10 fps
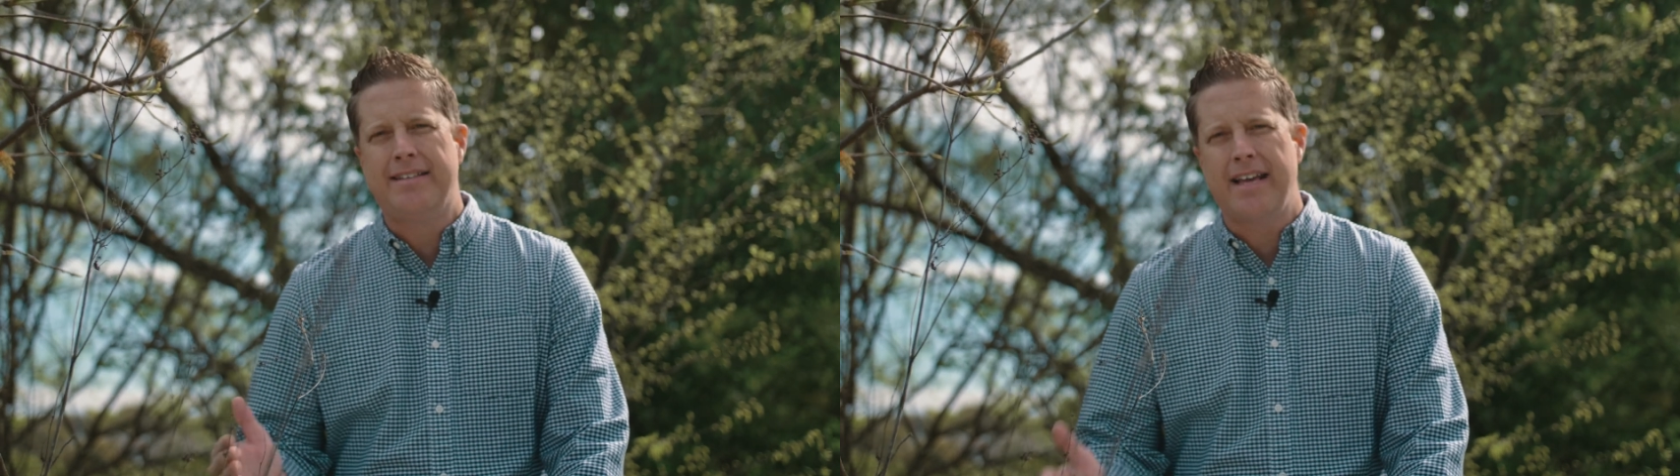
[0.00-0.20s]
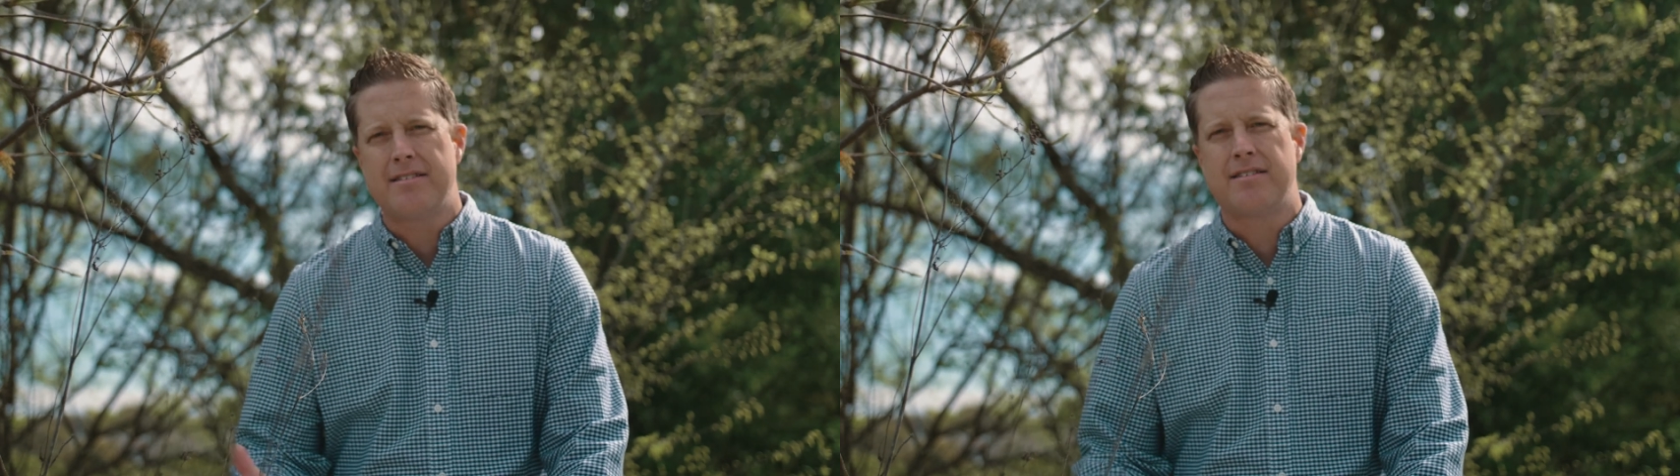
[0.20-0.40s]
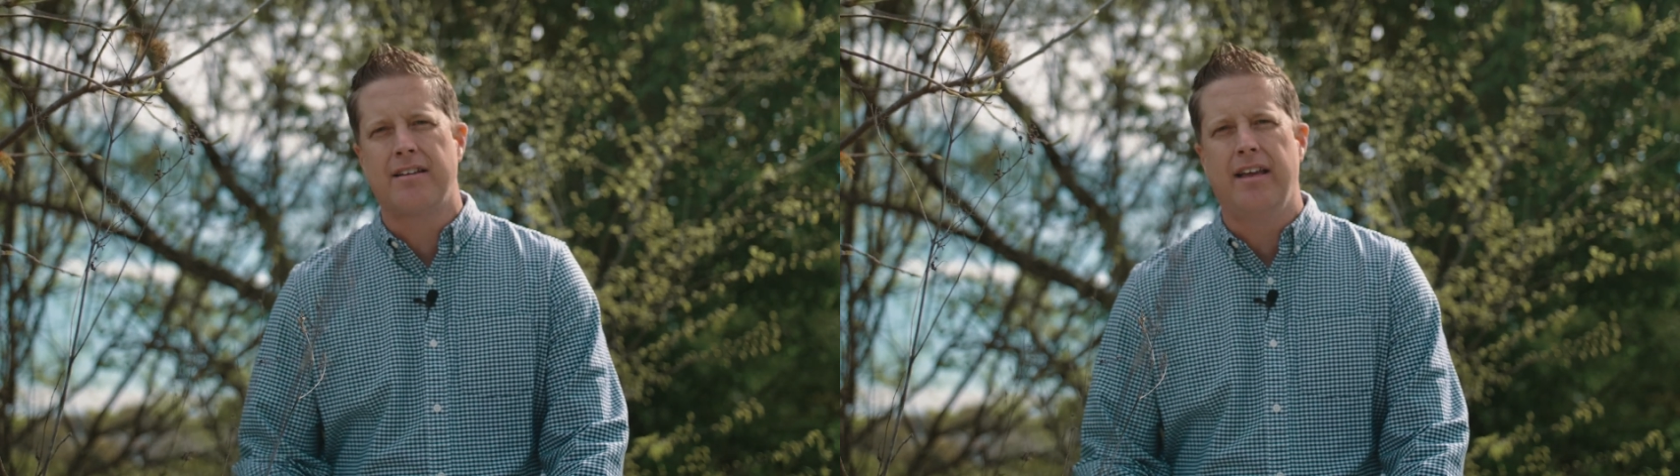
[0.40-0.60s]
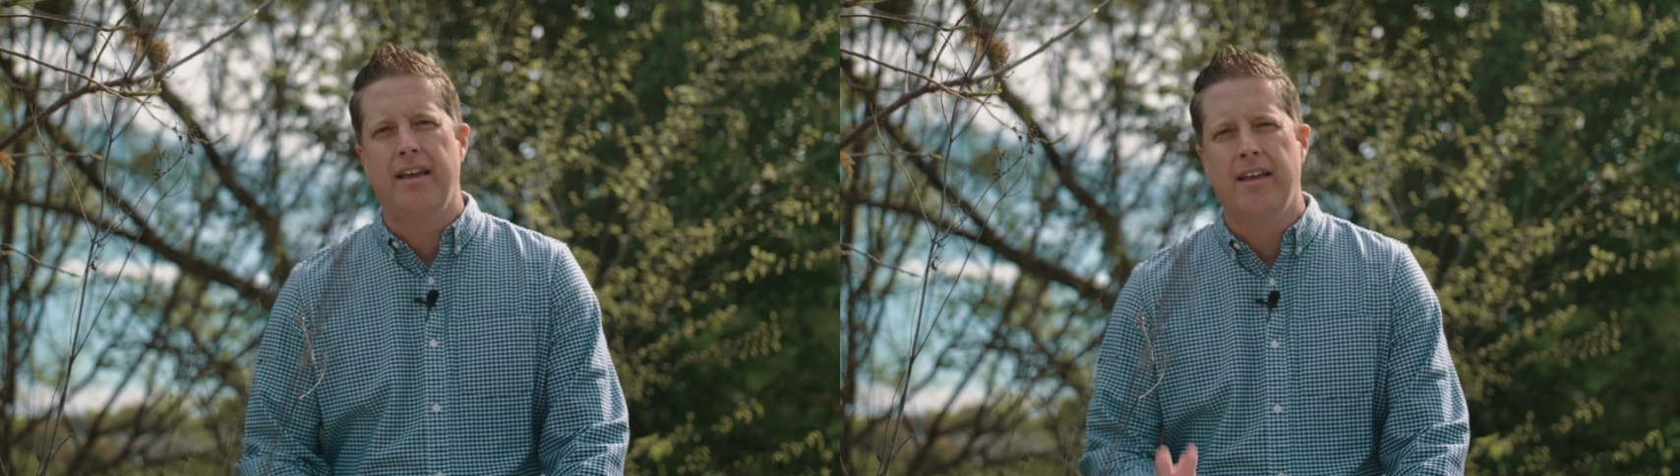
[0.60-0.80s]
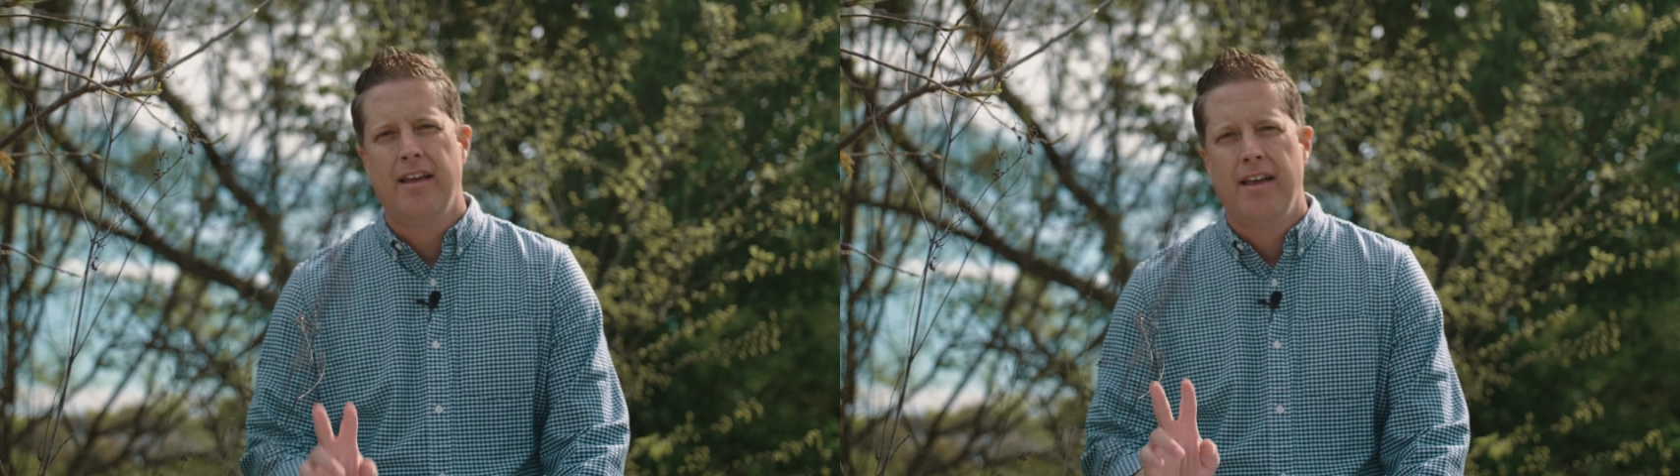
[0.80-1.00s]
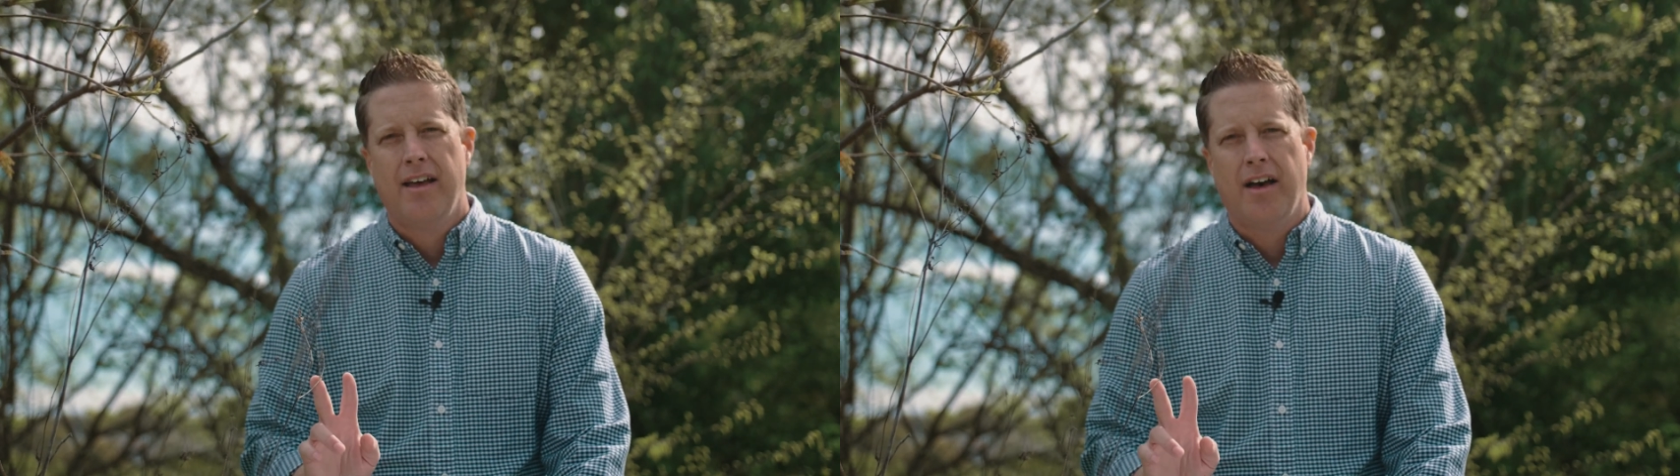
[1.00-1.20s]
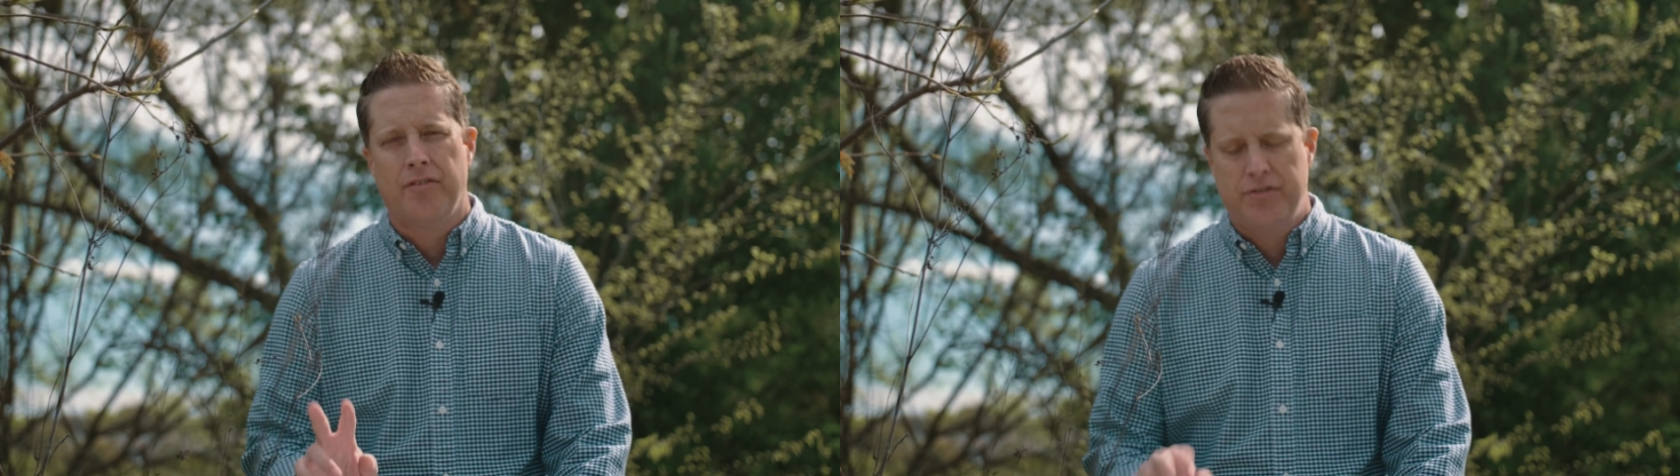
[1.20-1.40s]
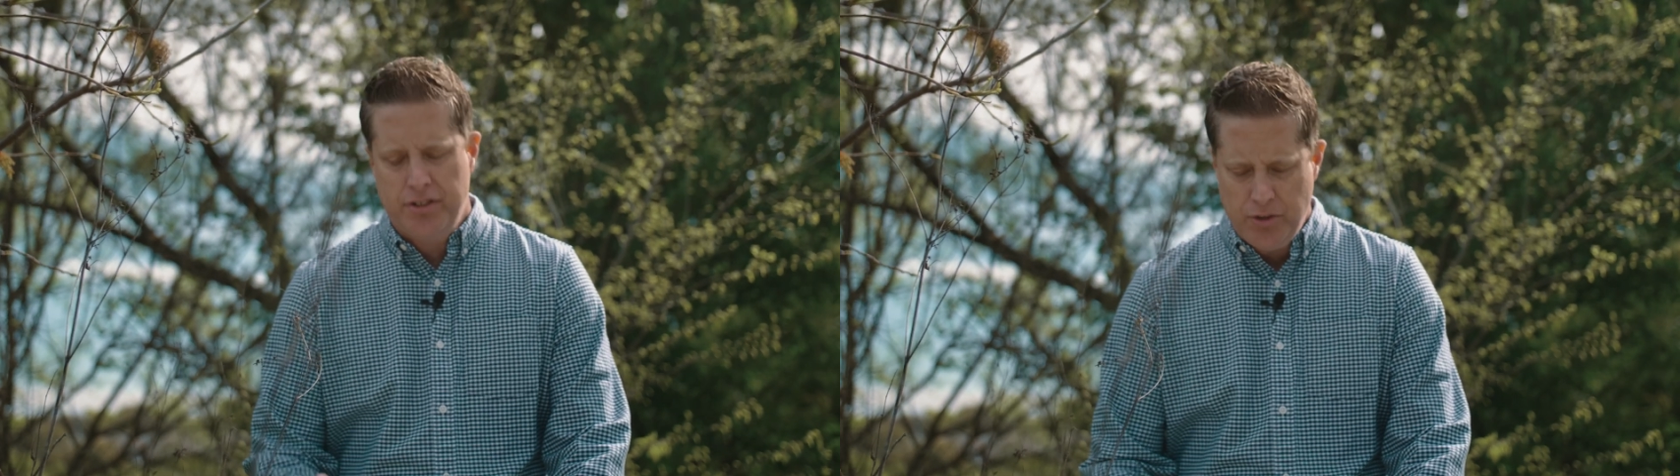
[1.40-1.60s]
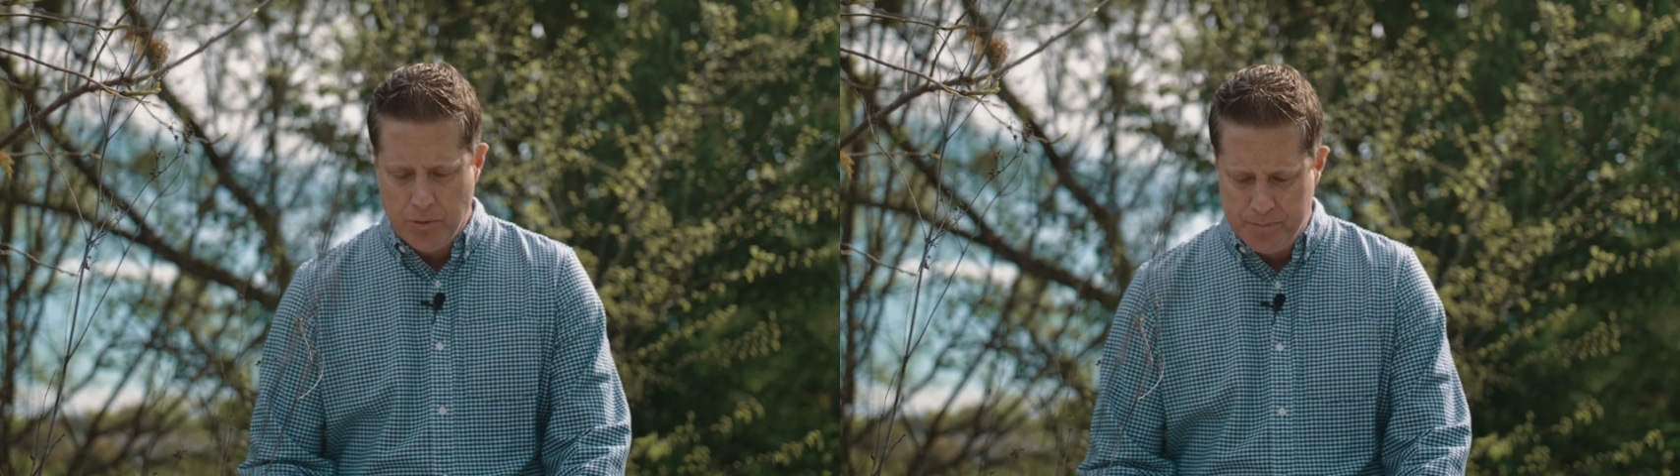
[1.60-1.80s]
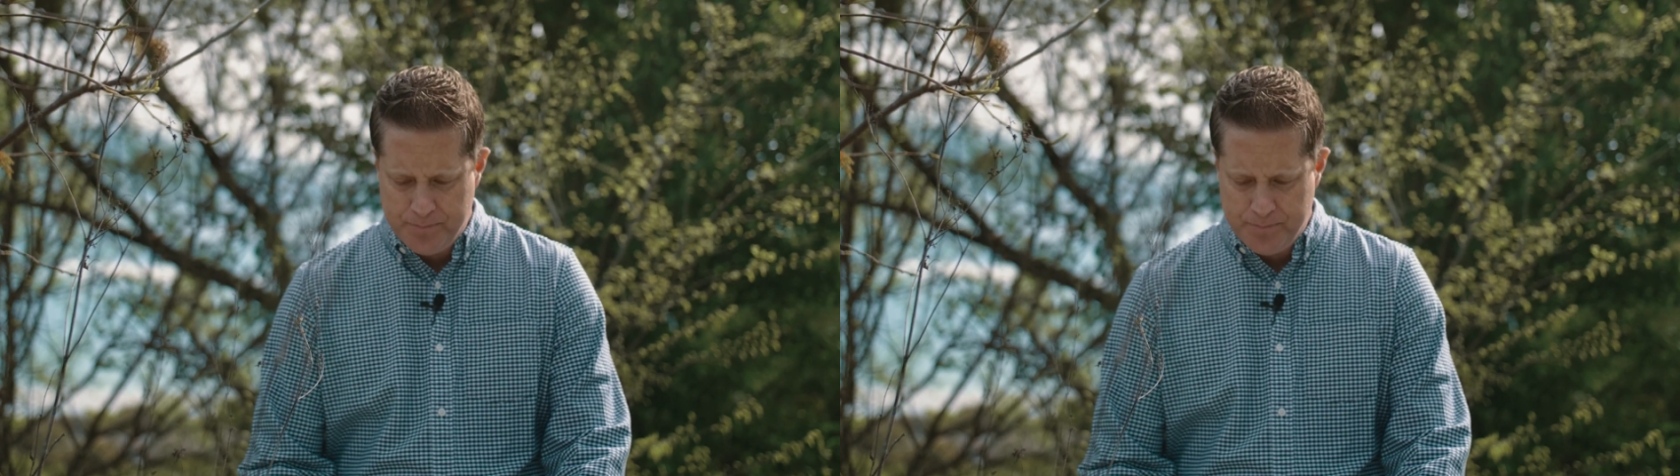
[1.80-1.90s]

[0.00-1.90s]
destiny of two.